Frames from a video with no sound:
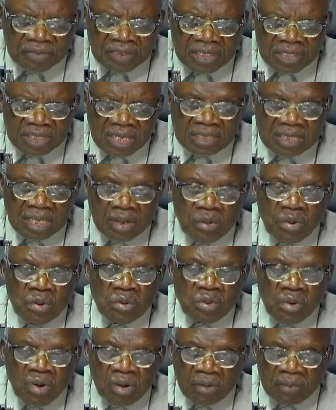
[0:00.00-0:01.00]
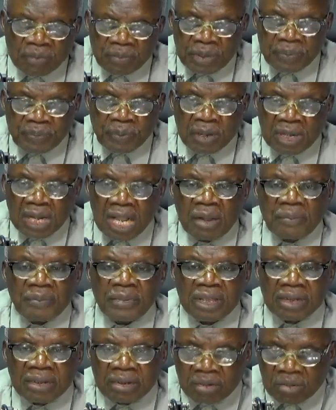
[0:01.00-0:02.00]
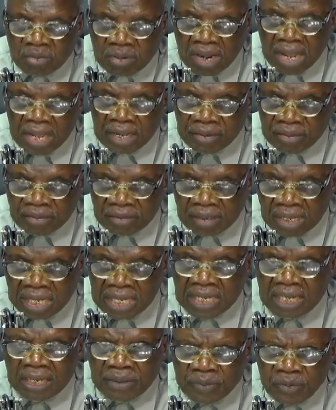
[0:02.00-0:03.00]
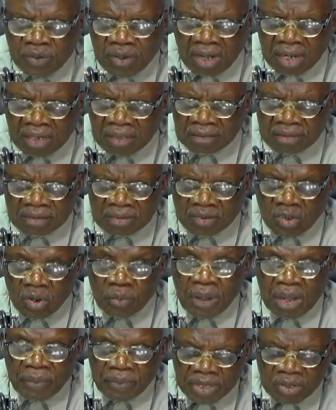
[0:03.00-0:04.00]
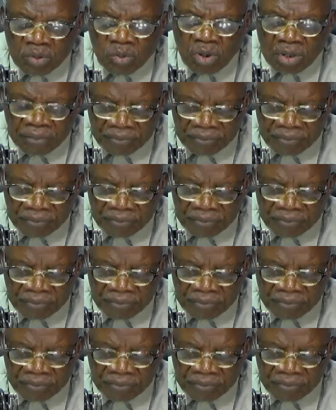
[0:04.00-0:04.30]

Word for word: Now say, oh, cop, people come and no crown any more. Oh, baby, you were